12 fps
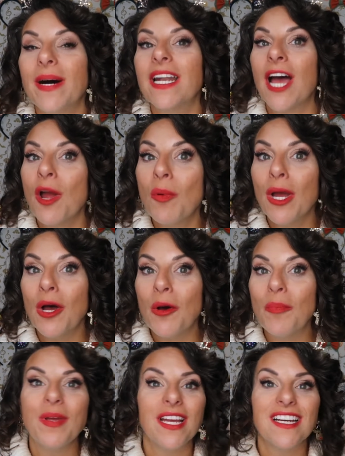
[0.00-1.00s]
but I
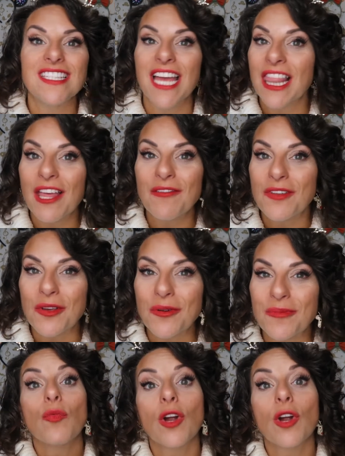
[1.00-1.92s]
will because I love you.